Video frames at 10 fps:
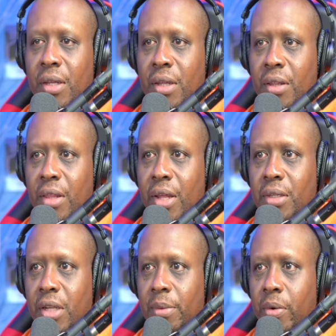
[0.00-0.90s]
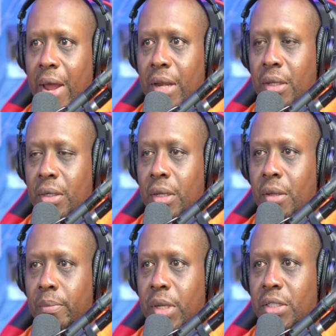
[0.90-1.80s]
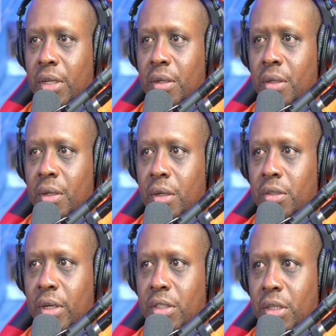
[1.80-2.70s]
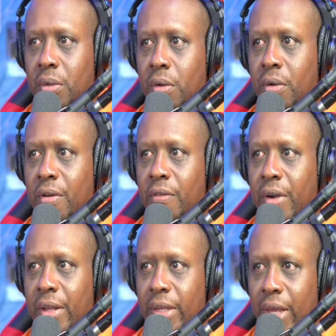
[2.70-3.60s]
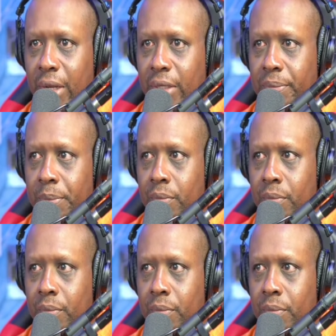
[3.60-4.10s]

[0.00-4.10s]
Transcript: then Democratic Michigan Attorney General Frank Kelly